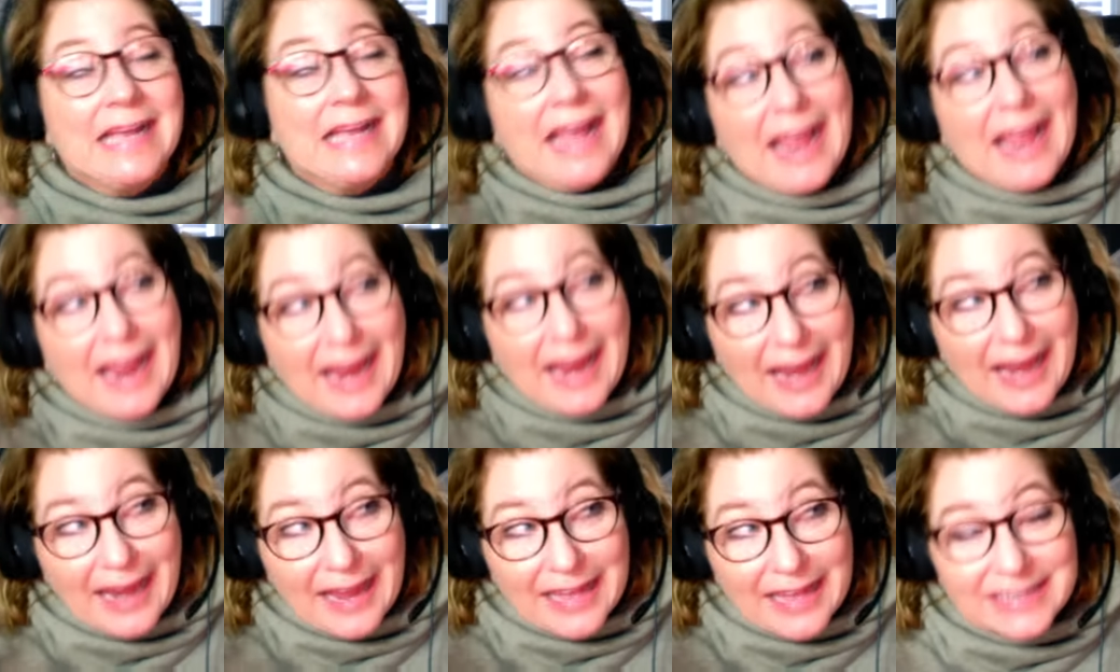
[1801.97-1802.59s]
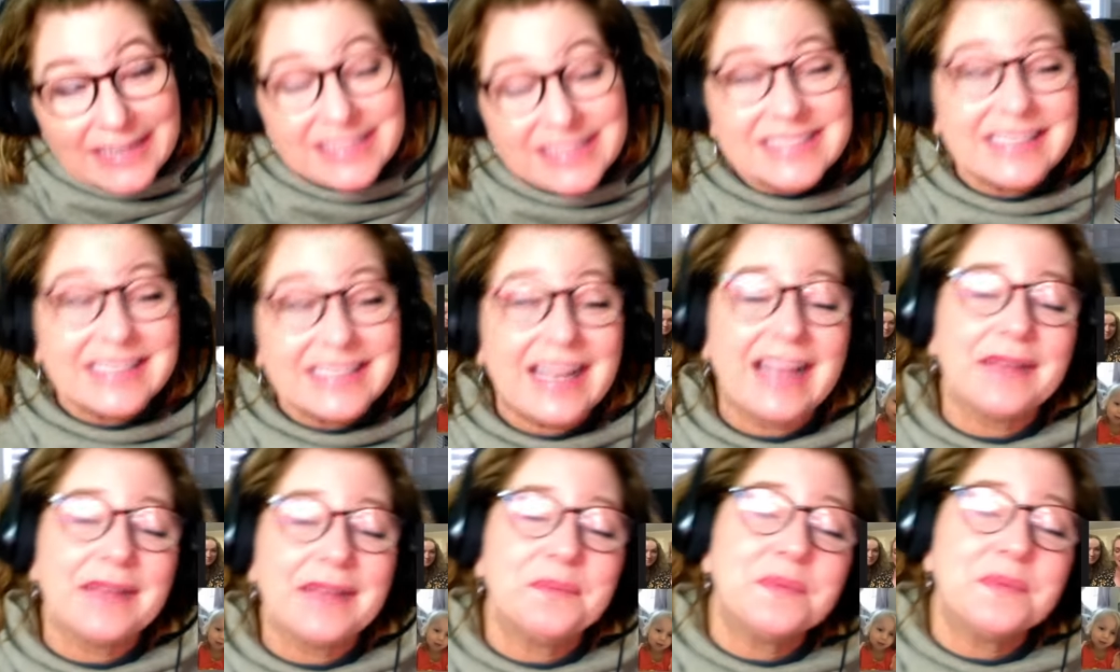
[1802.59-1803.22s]
And
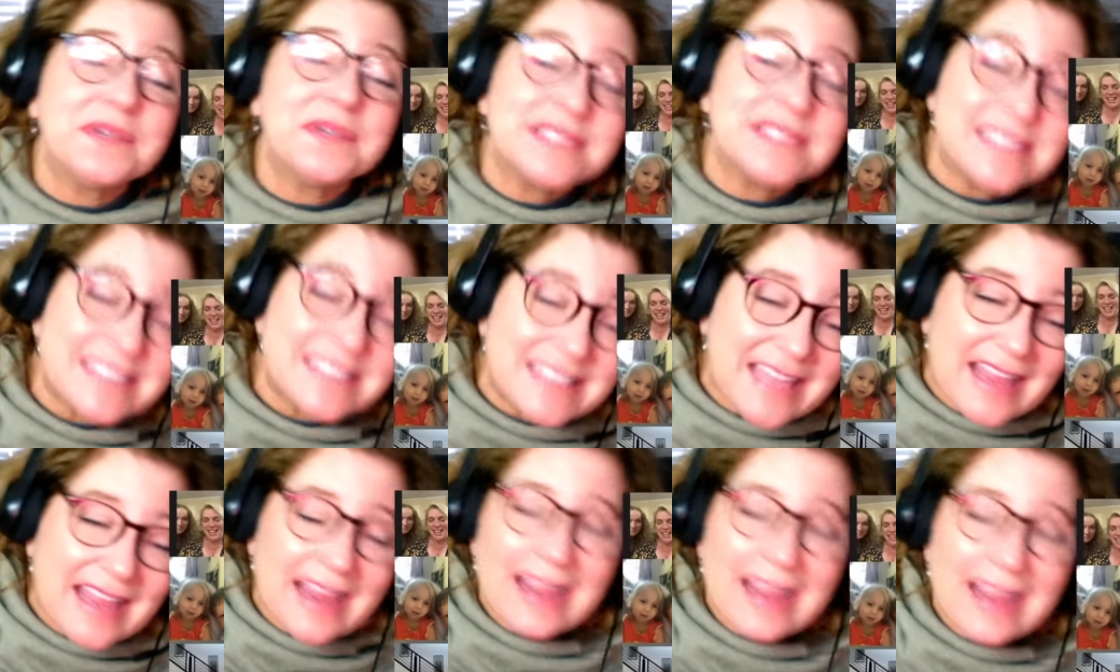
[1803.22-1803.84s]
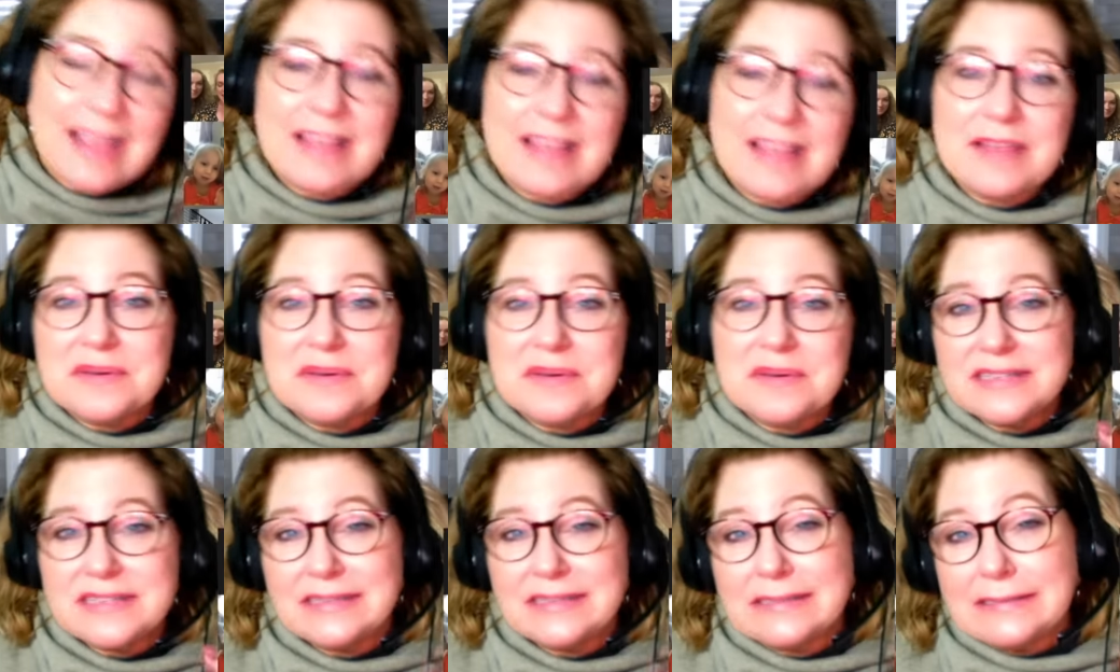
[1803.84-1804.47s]
I will say there
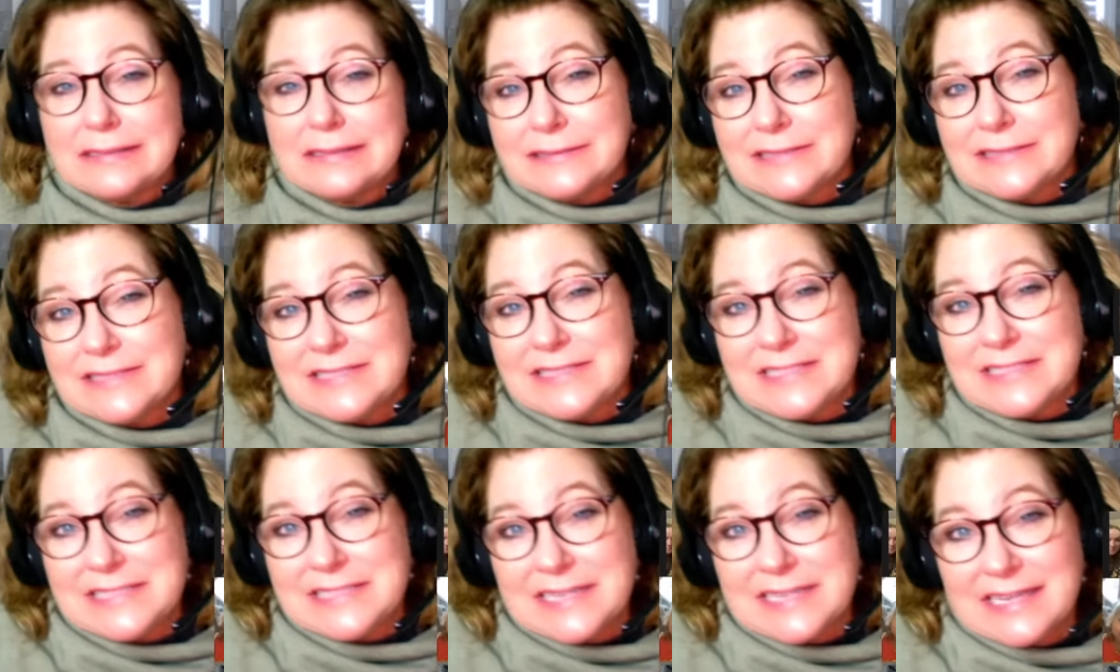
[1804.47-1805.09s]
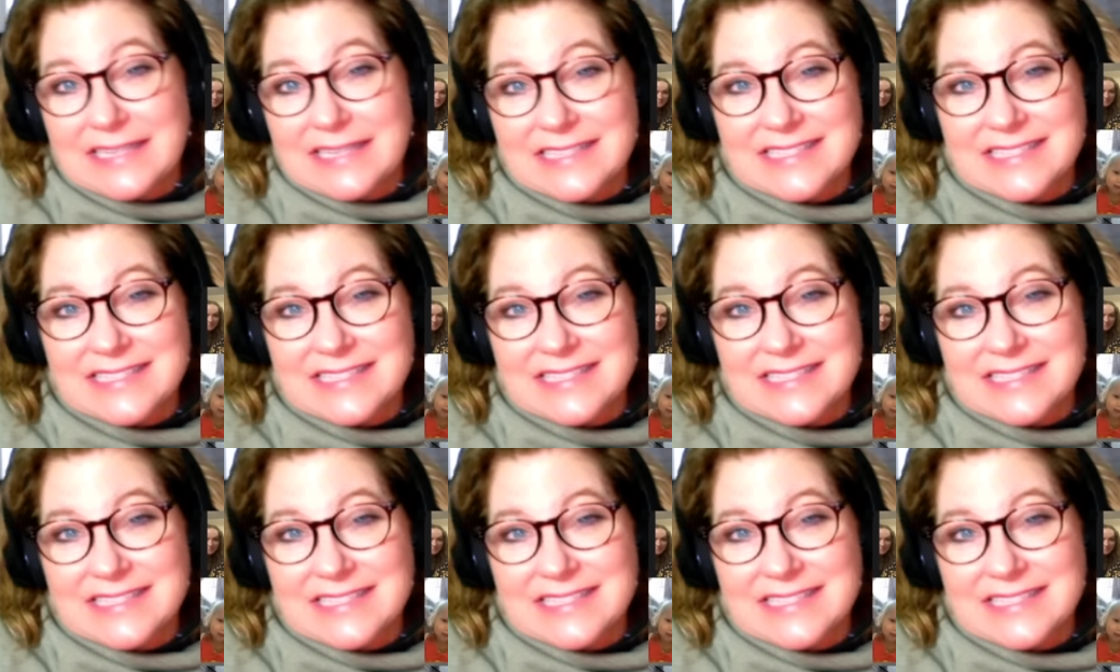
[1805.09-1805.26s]
was a little stick it